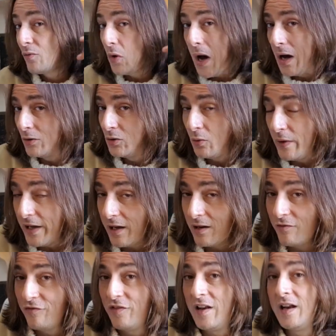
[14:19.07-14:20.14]
throughout the week
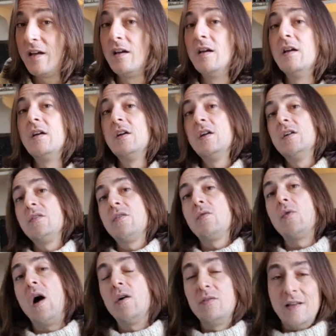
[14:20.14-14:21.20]
and feeling
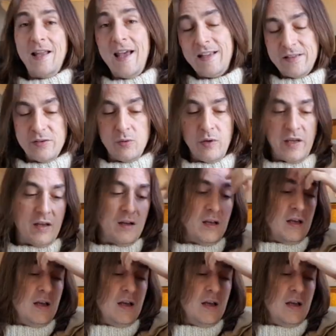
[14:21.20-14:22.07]
throughout next week.